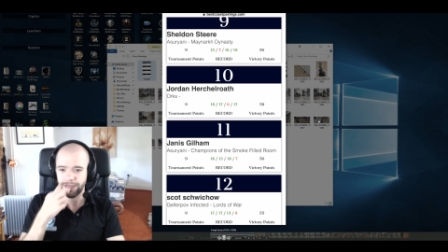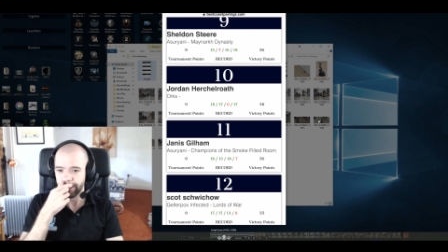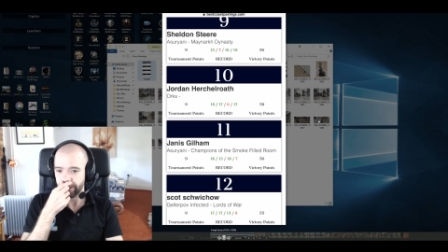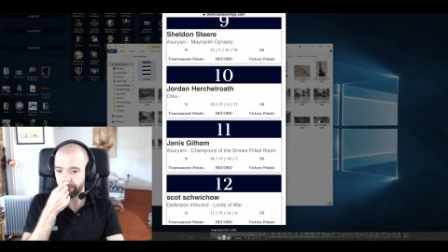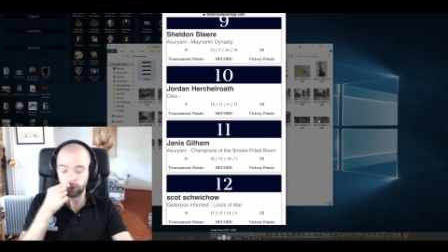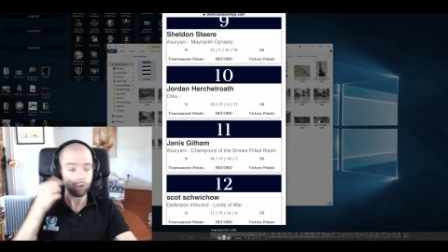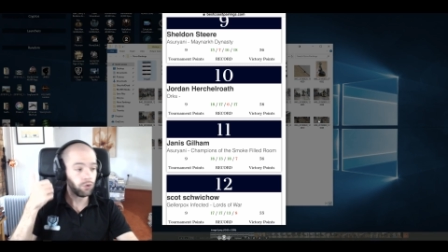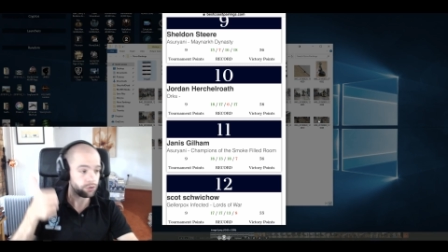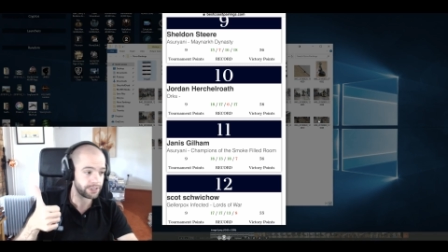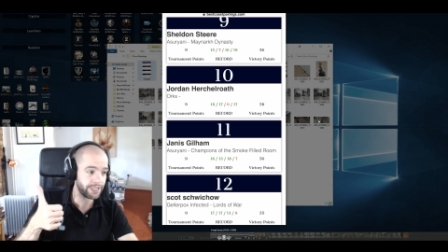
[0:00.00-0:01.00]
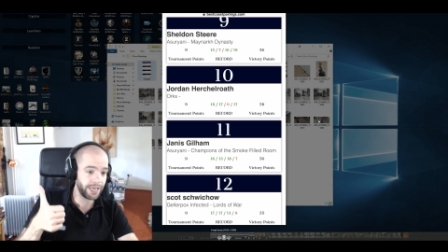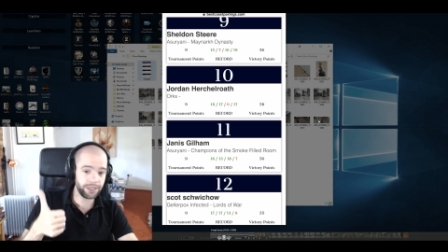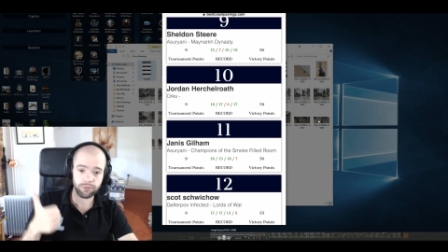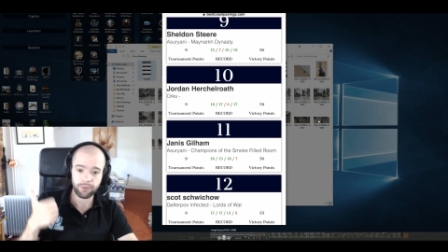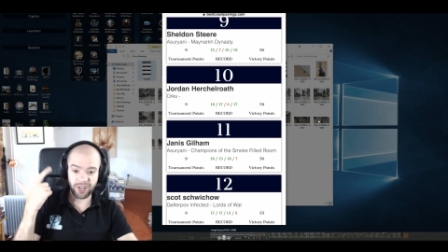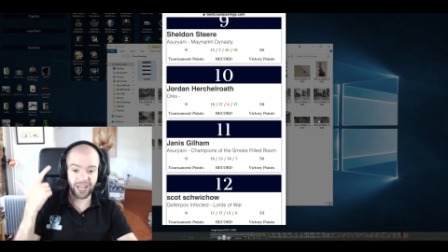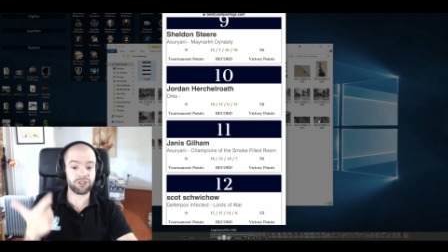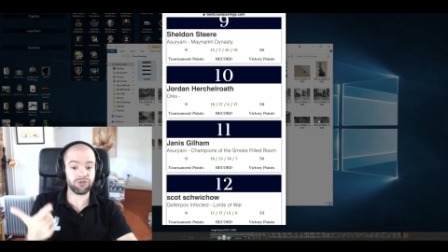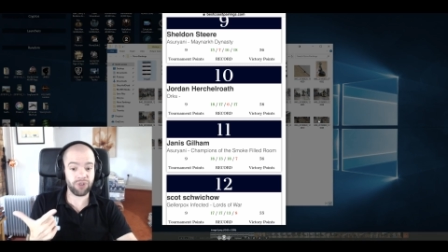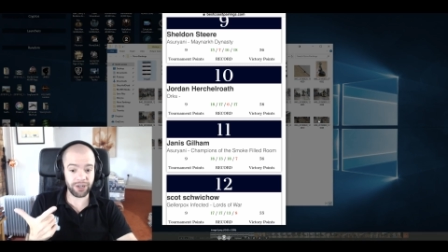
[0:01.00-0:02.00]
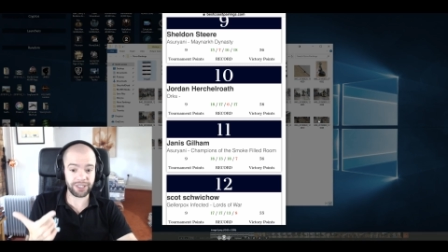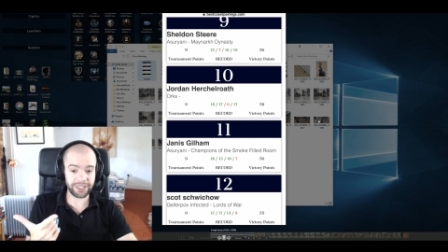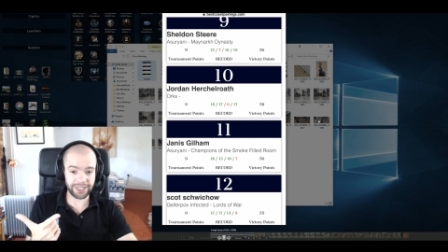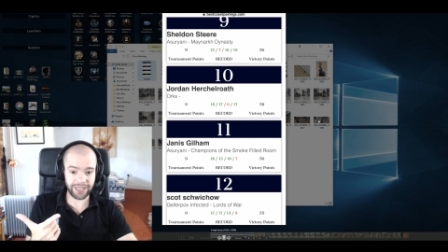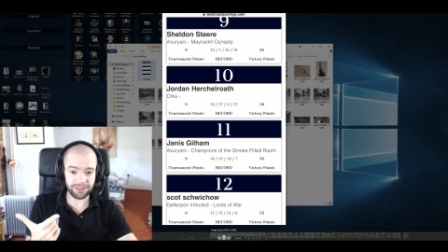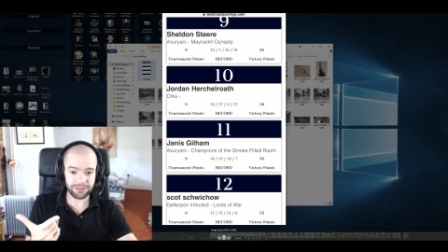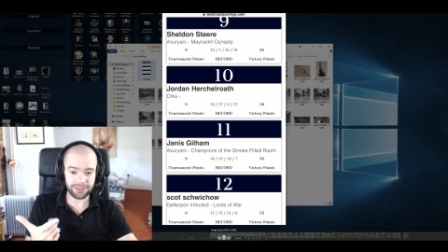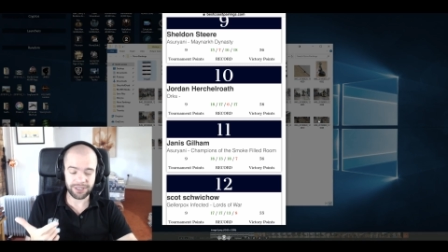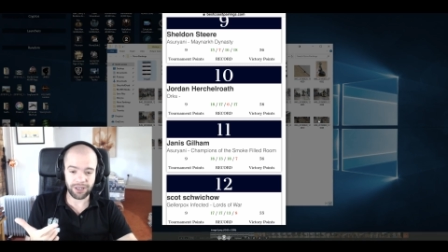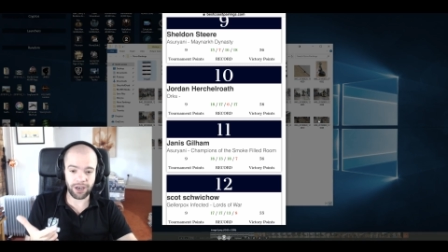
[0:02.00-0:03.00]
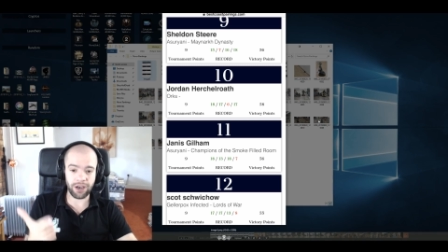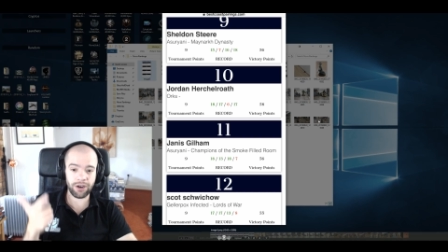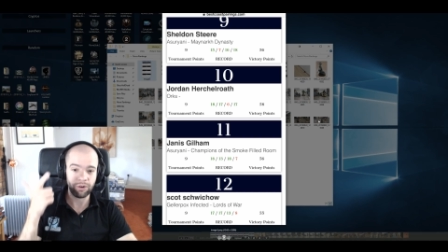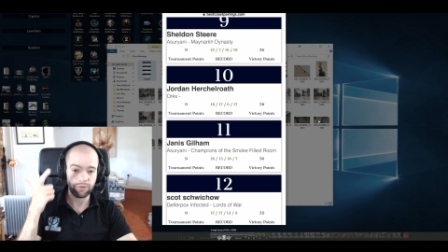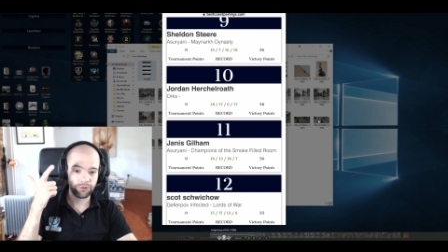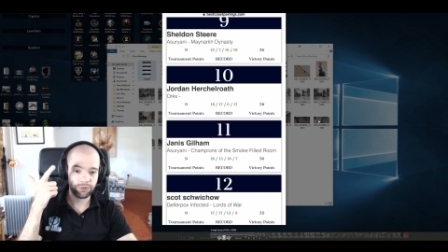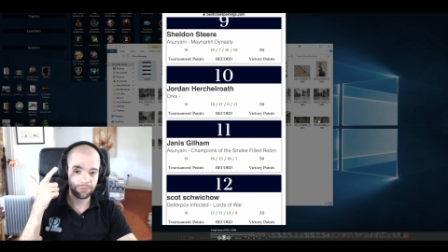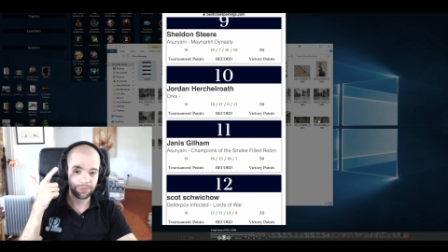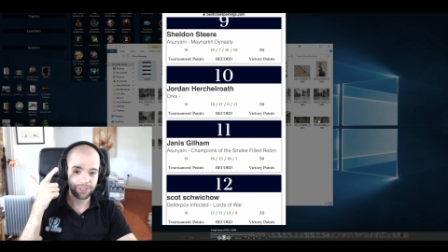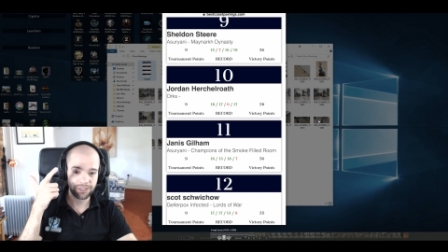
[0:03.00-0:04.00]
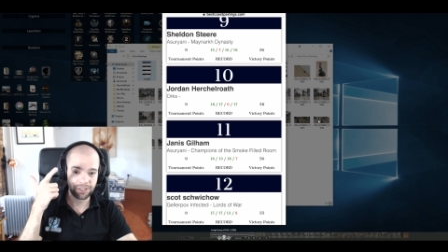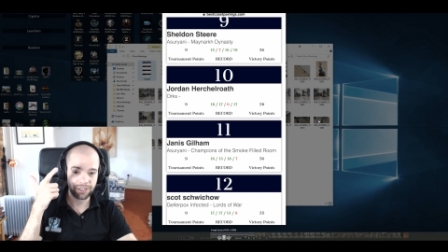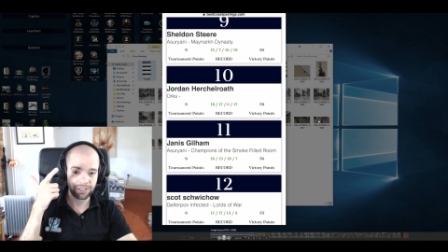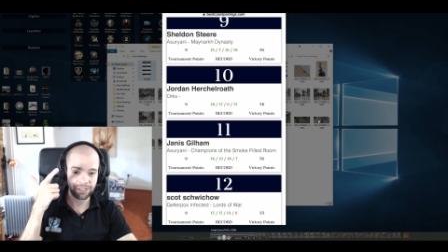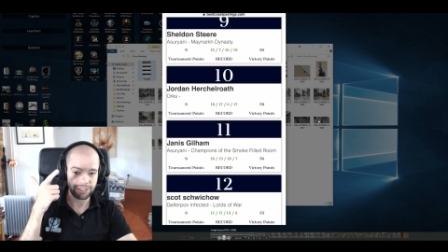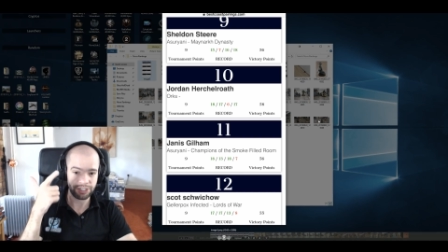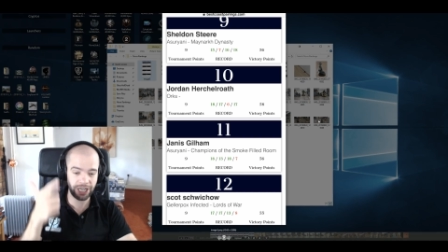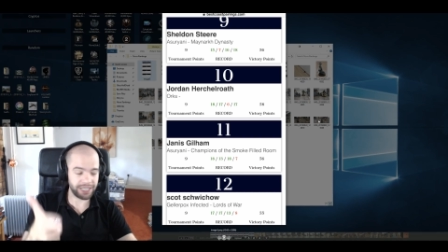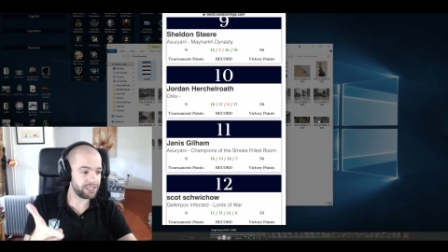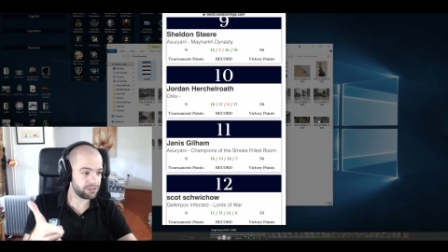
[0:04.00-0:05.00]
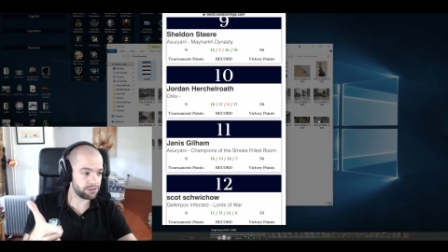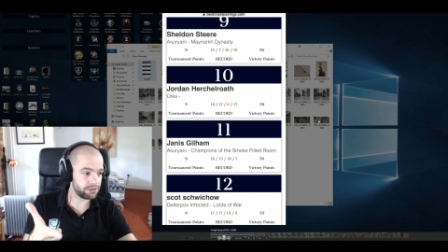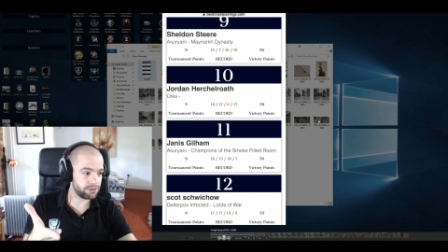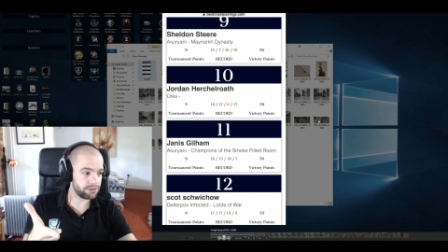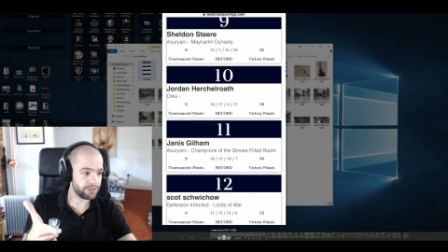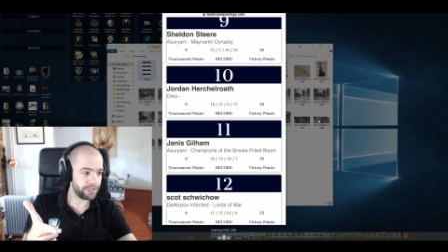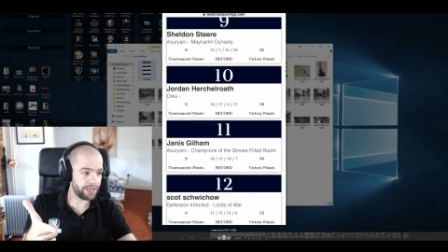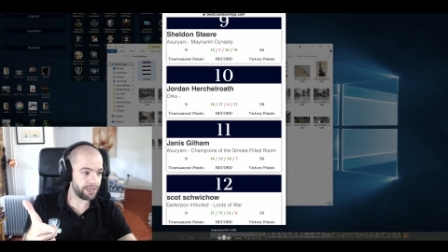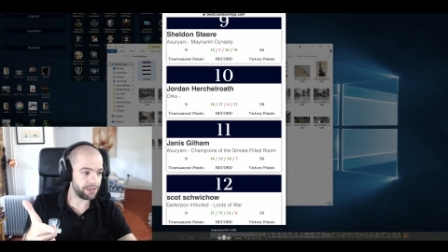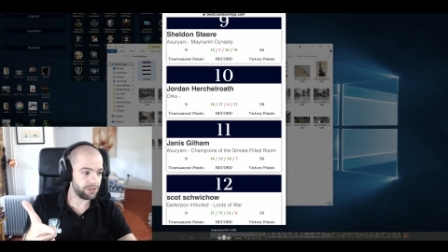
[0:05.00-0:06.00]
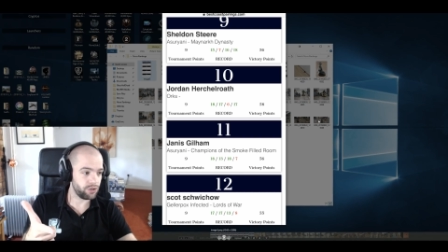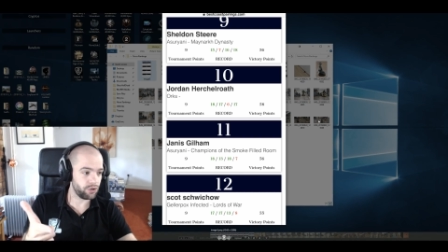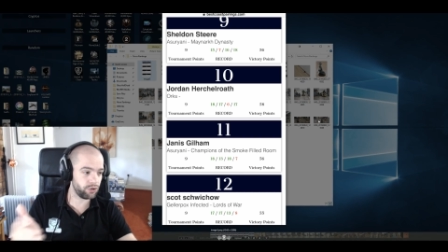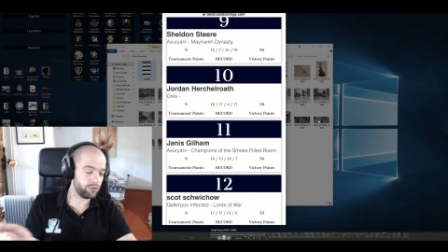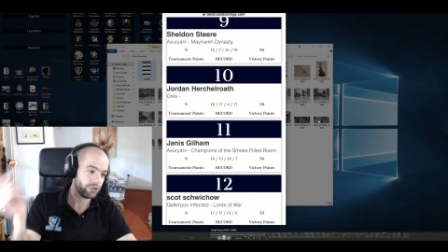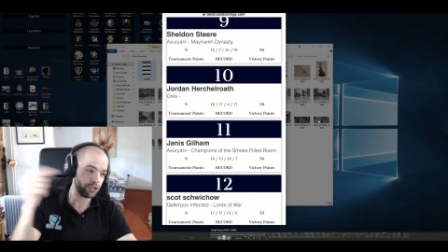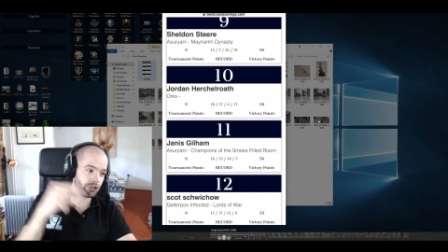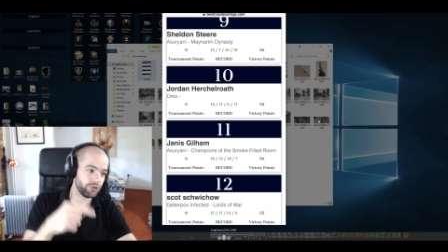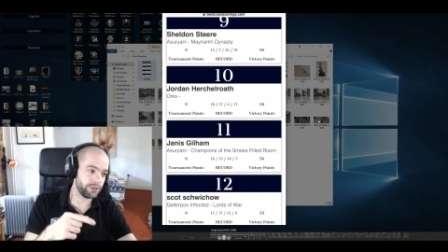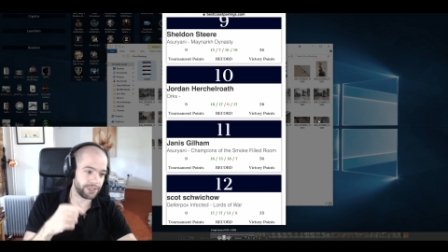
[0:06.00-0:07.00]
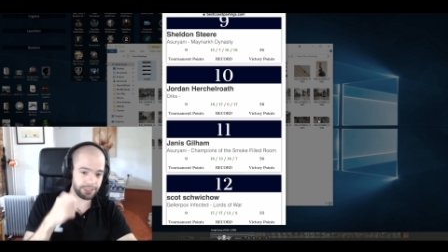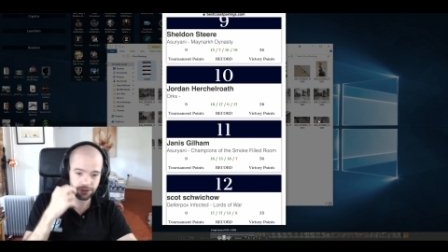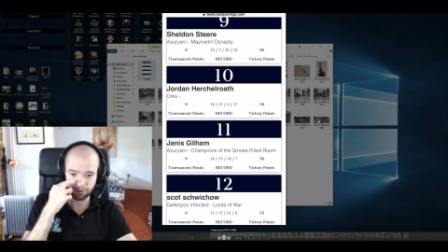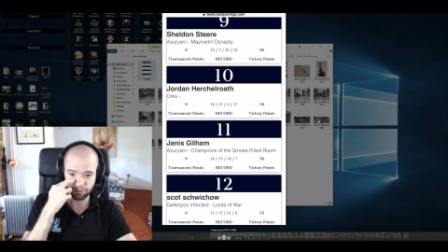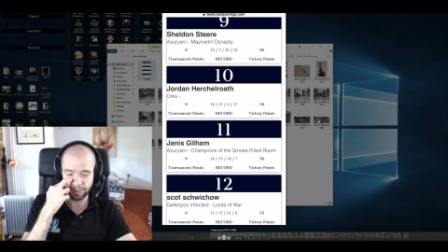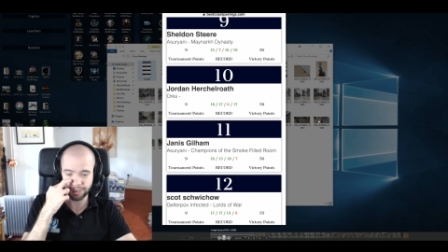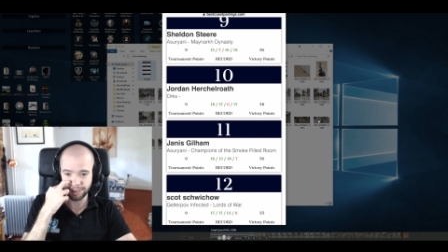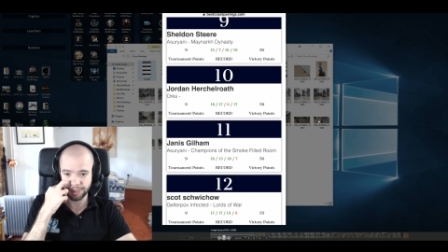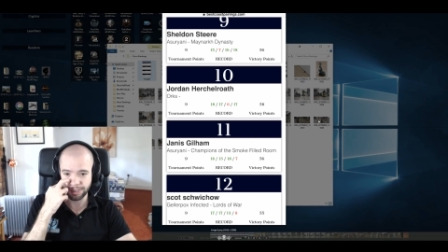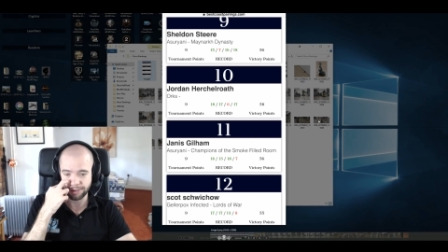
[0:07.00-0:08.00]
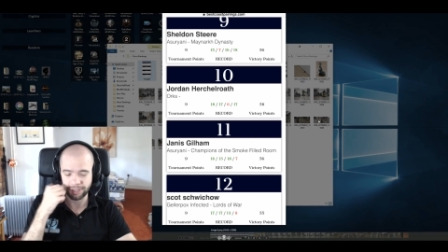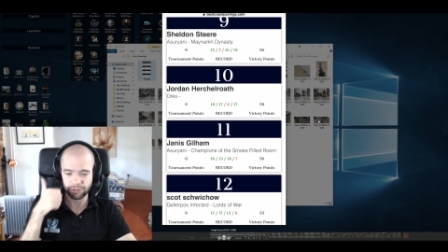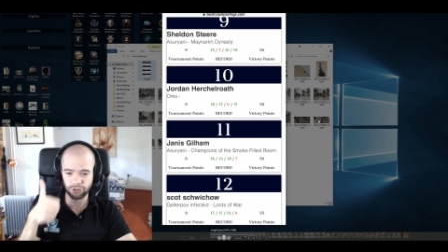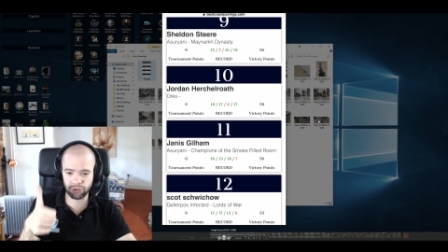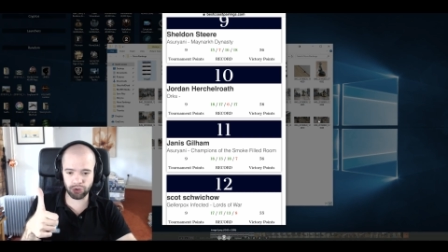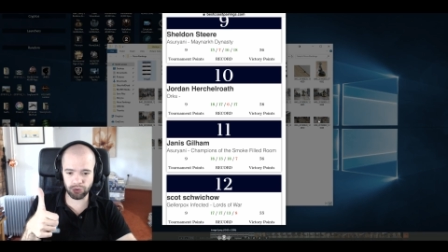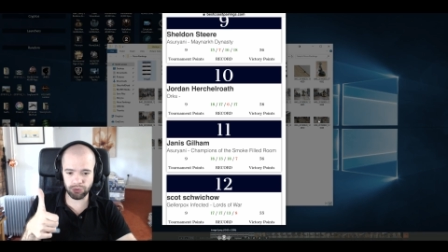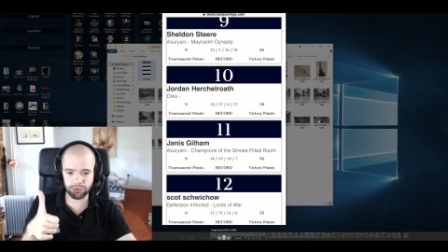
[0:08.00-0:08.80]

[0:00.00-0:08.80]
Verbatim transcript: Then we've got Orcs again. We've got Azurani again uh, from uh, Janice there, who's just joined the Discord recently, so that's cool.